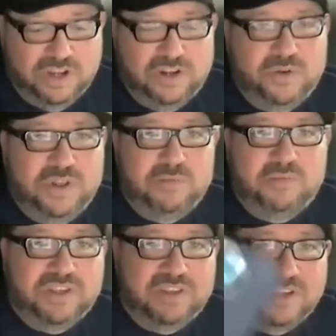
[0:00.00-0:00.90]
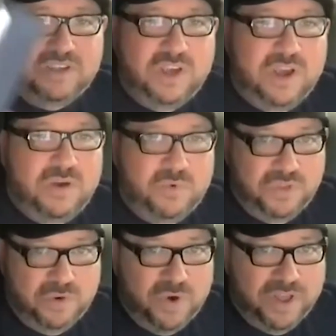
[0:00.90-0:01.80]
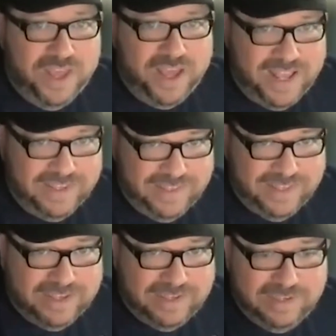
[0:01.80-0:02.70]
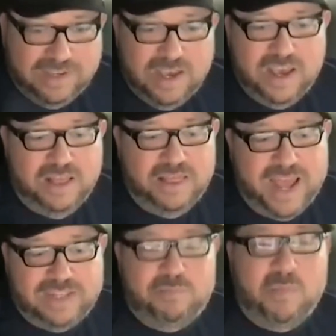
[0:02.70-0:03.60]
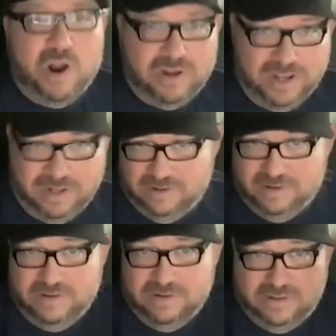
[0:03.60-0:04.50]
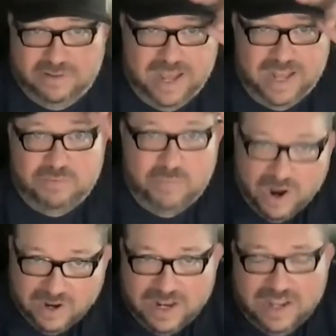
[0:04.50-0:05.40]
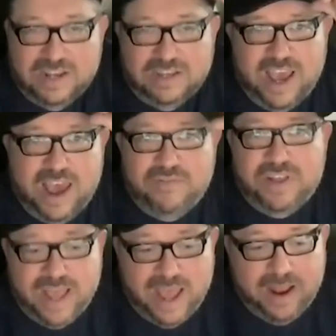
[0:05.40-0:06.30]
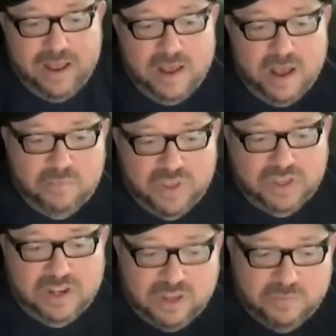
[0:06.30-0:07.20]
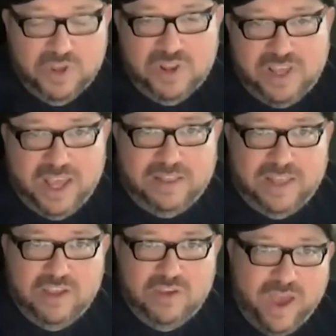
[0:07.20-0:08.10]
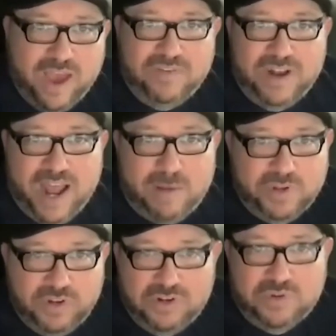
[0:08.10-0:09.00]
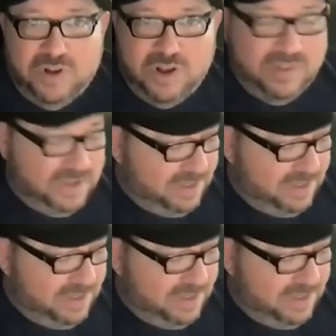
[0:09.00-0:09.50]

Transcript: They're doing the business with the one that has this, and that's marketing. That's marketing is having that ability to communicate that you have an app and you're doing all this